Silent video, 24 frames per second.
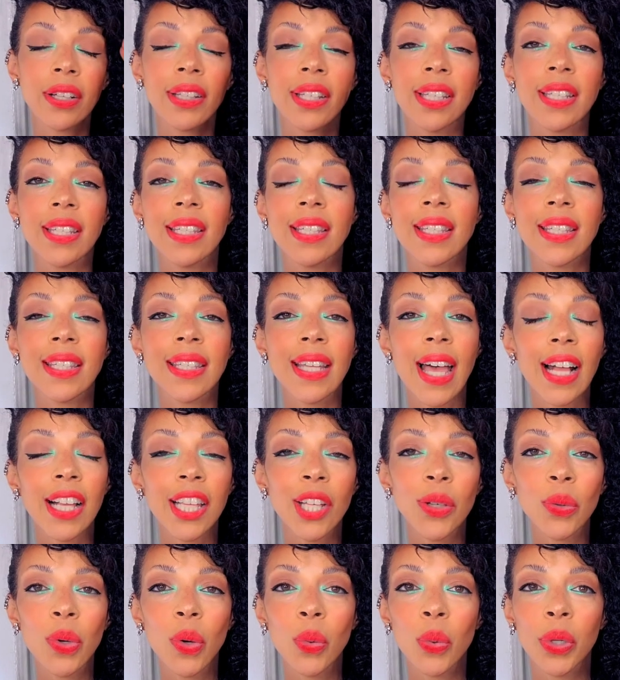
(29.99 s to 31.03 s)
This is
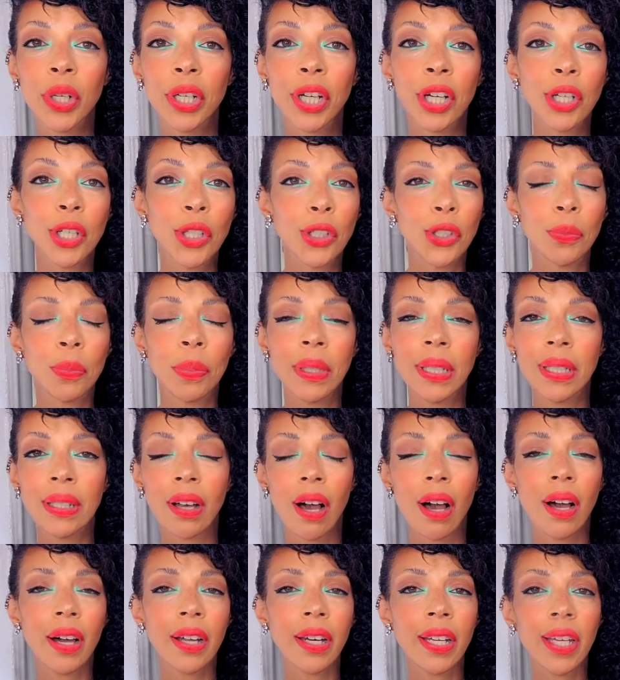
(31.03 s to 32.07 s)
exactly what we're going to be
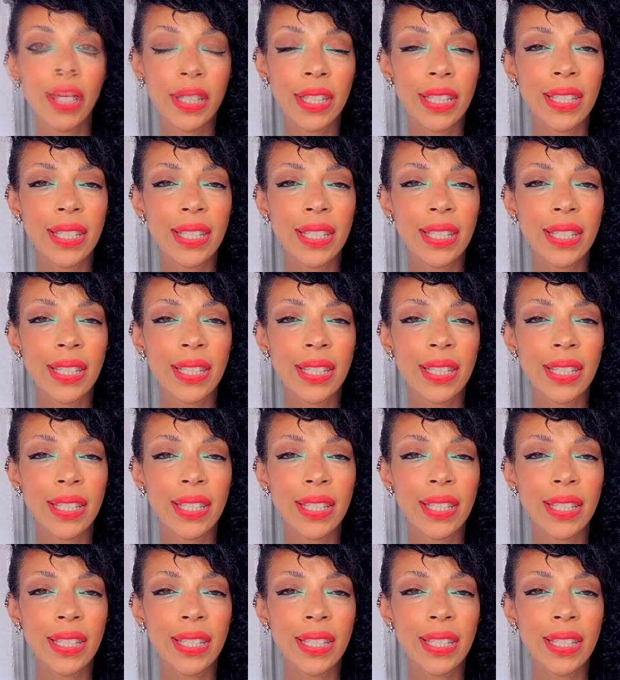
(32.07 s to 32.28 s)
donning.